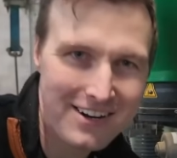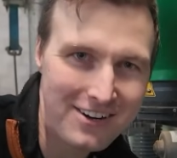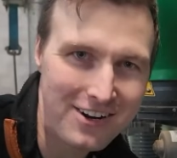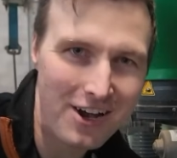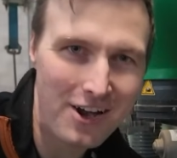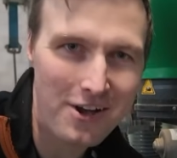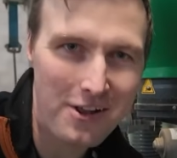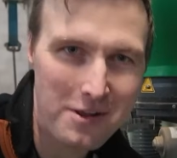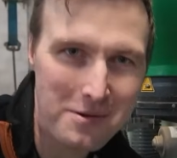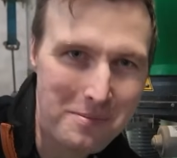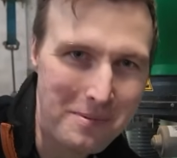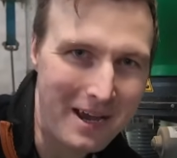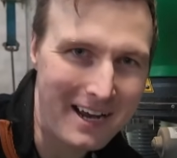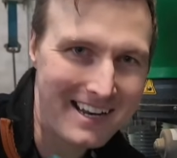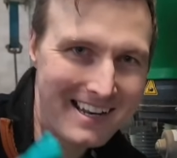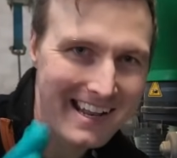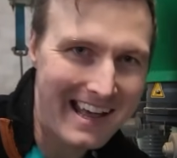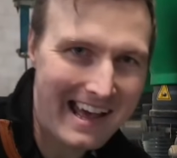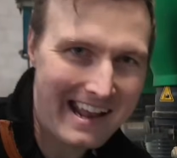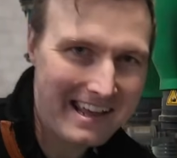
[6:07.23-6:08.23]
you're now on a
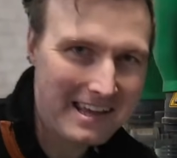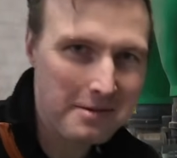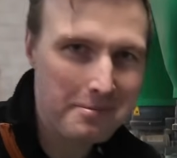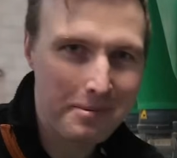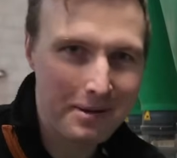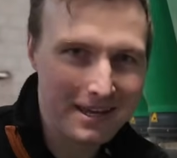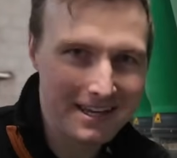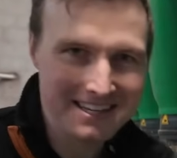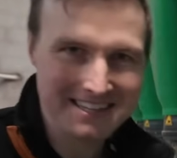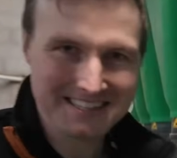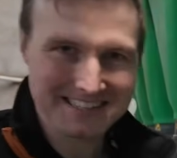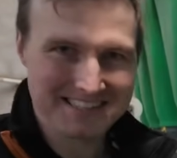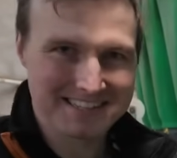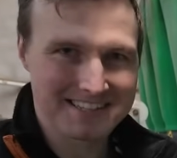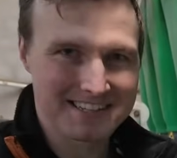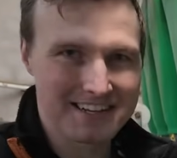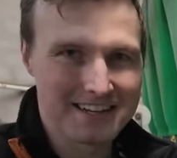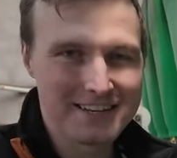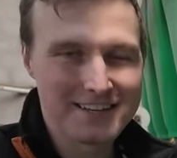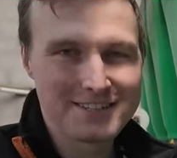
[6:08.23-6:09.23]
magnetic base,
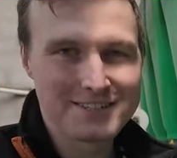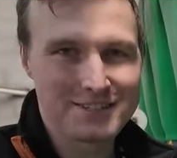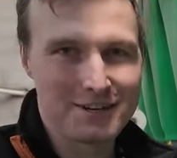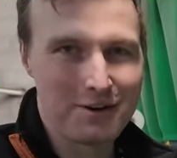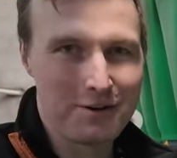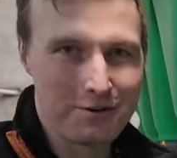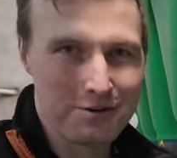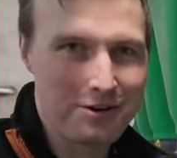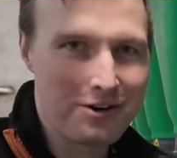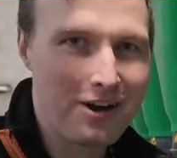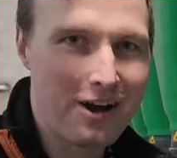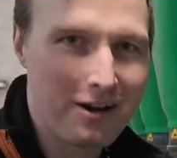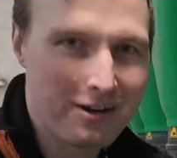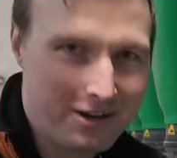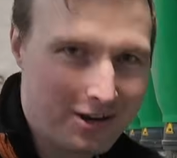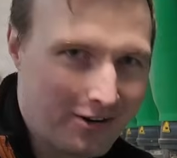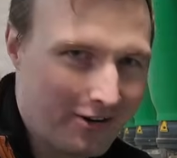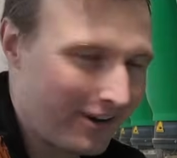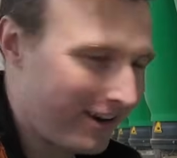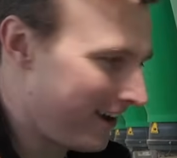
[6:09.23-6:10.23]
so you're not
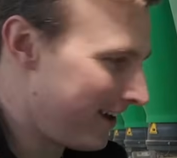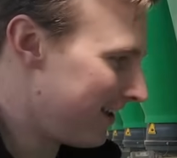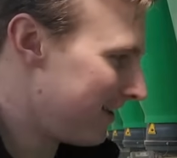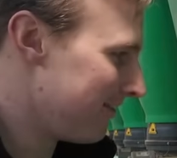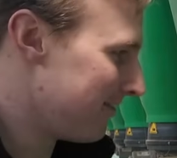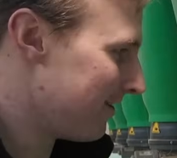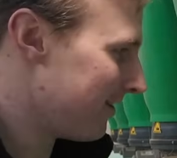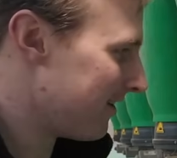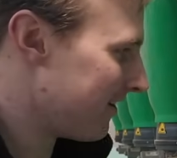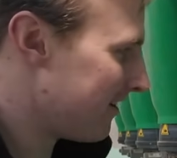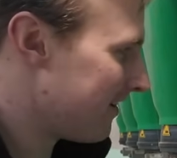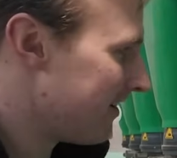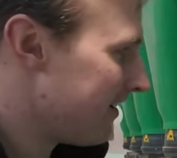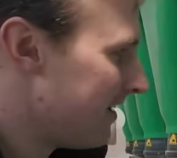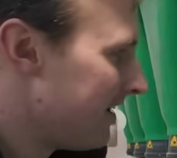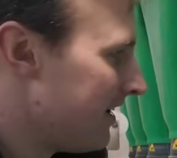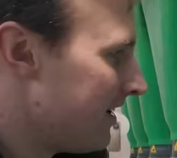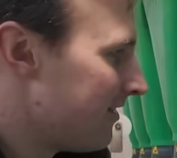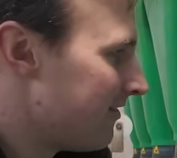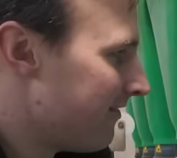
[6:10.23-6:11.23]
going anywhere.
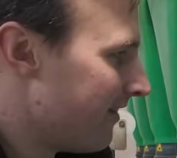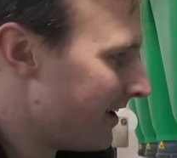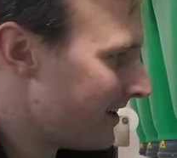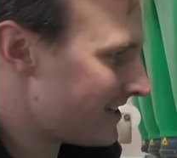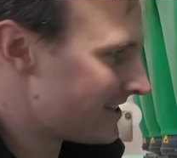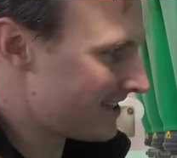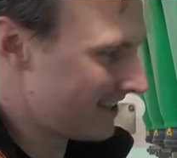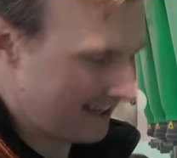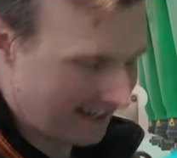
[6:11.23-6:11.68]
Right,